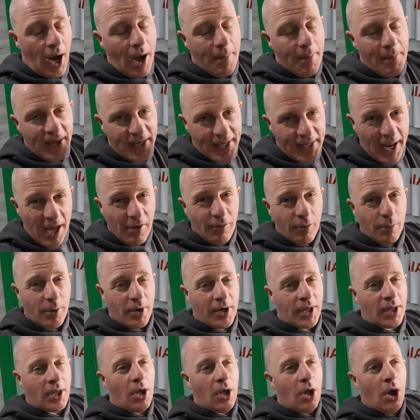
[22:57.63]
I mean
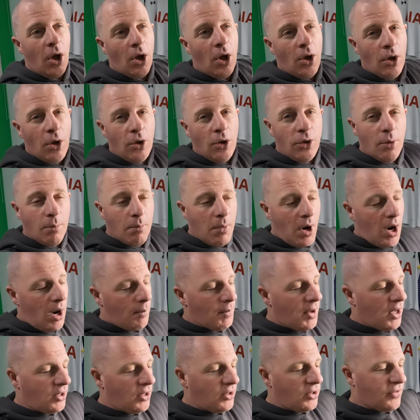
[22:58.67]
everybody. Your
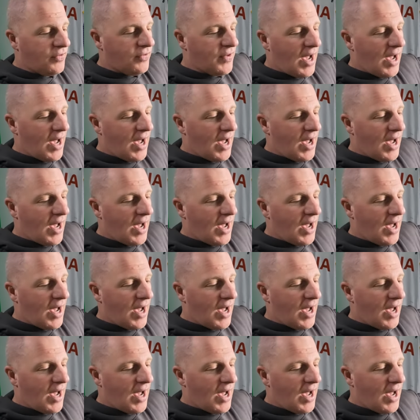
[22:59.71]
mom, your